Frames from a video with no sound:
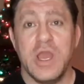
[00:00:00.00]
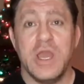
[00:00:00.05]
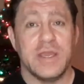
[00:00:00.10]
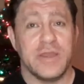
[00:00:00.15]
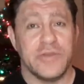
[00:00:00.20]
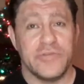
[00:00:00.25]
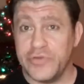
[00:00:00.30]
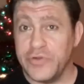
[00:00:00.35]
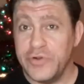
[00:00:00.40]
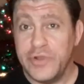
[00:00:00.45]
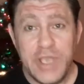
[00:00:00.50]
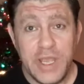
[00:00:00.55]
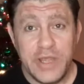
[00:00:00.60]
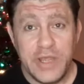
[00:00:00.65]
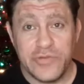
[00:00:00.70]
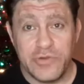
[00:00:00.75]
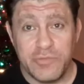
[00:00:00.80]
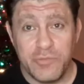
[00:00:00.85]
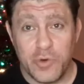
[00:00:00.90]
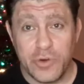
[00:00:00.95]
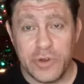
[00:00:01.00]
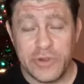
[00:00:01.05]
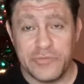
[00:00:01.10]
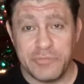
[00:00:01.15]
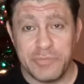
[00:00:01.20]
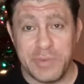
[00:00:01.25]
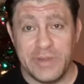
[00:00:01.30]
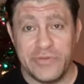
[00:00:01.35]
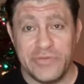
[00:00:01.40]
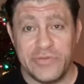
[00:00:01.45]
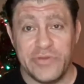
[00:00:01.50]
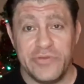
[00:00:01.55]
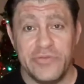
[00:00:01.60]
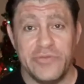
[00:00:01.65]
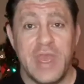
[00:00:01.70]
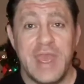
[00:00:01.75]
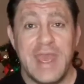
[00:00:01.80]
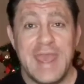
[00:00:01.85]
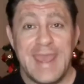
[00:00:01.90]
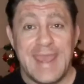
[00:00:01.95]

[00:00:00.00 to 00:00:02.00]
Because 38s are more expensive,